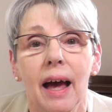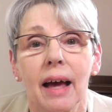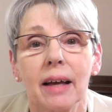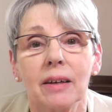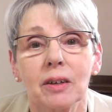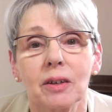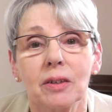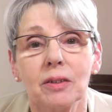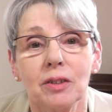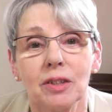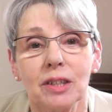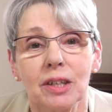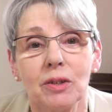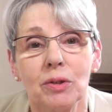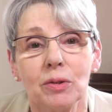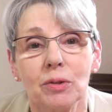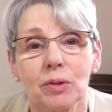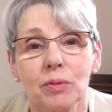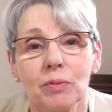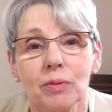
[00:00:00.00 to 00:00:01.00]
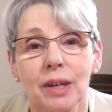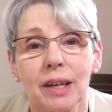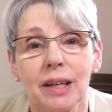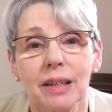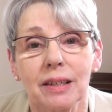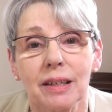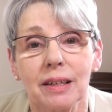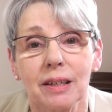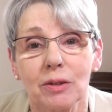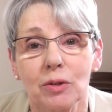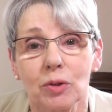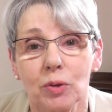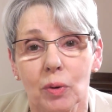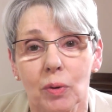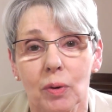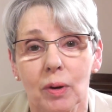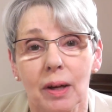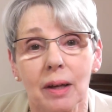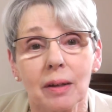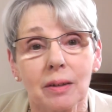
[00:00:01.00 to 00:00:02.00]
And continue to read and
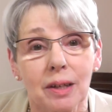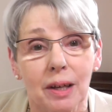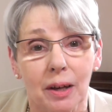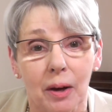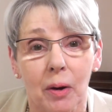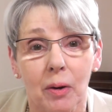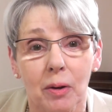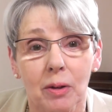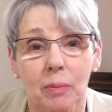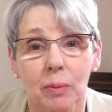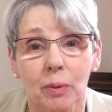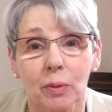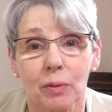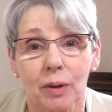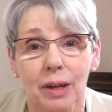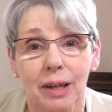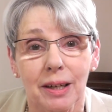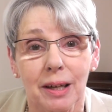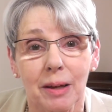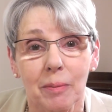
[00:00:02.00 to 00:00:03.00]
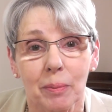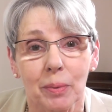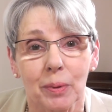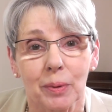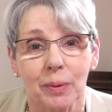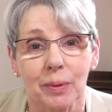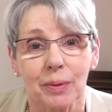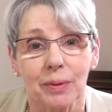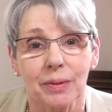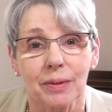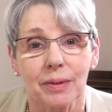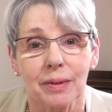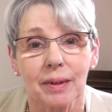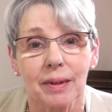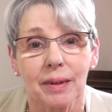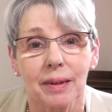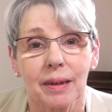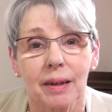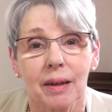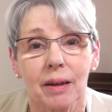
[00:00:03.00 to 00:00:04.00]
enjoy decodable reading books.
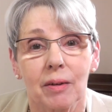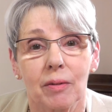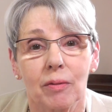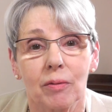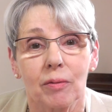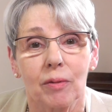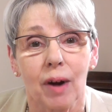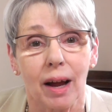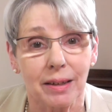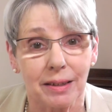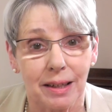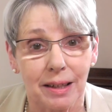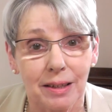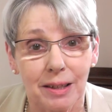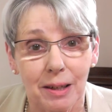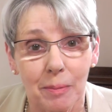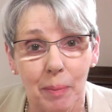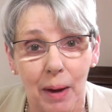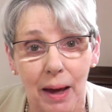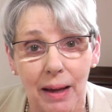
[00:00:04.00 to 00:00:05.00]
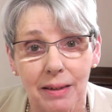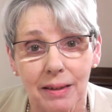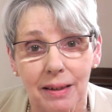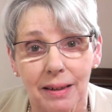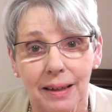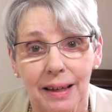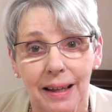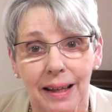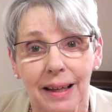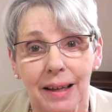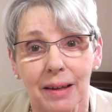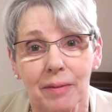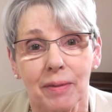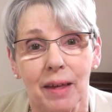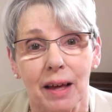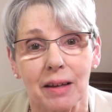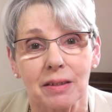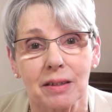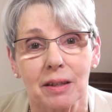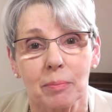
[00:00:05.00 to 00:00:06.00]
Write independently if
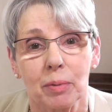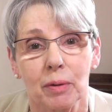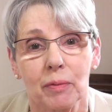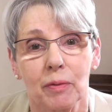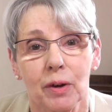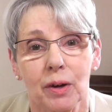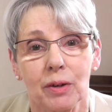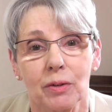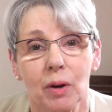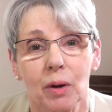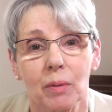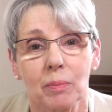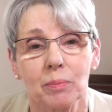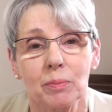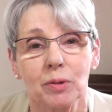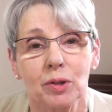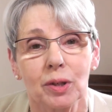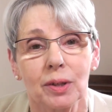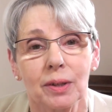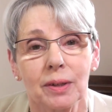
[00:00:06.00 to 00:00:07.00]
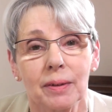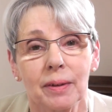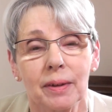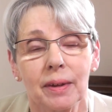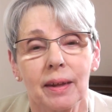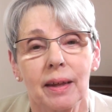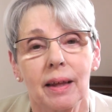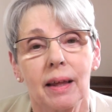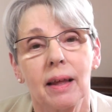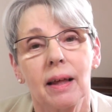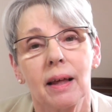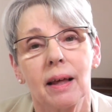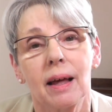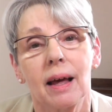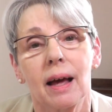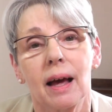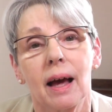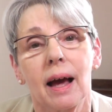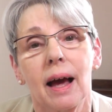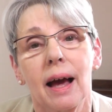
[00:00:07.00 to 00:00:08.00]
that's the preferred option.
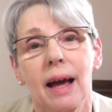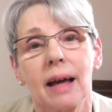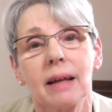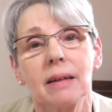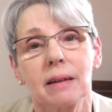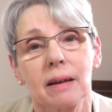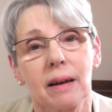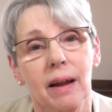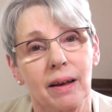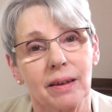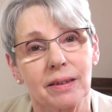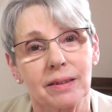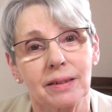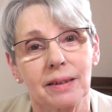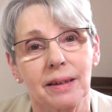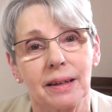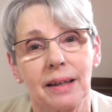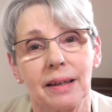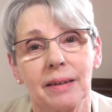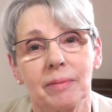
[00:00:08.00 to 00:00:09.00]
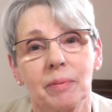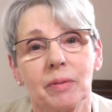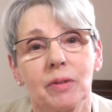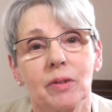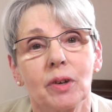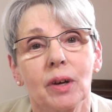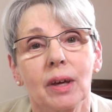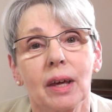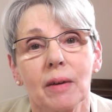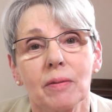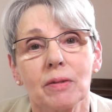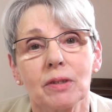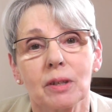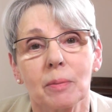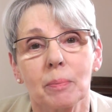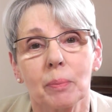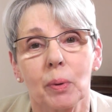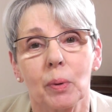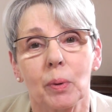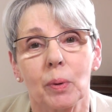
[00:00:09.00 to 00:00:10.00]
And lastly, to give
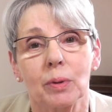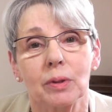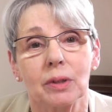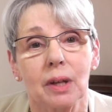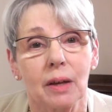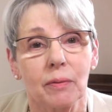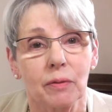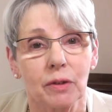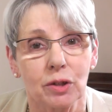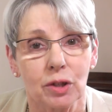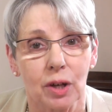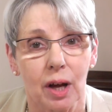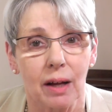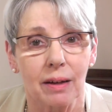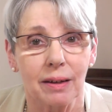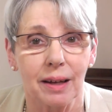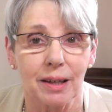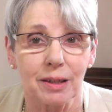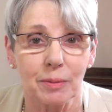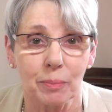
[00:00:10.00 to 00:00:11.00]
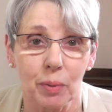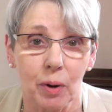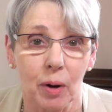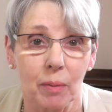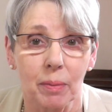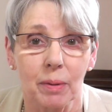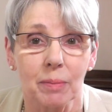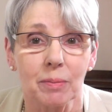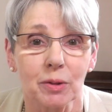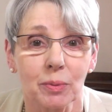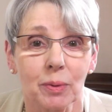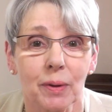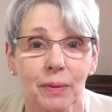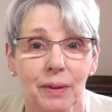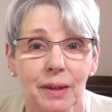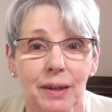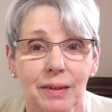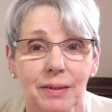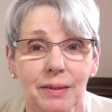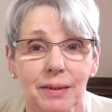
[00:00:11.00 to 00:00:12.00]
support if a child has problems with
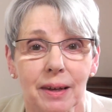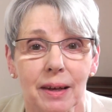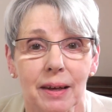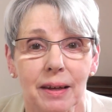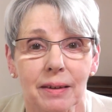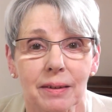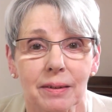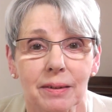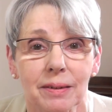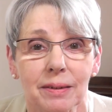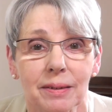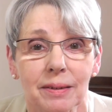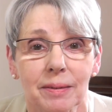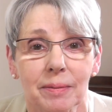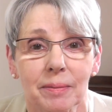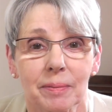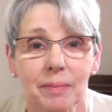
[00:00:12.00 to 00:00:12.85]
these skills.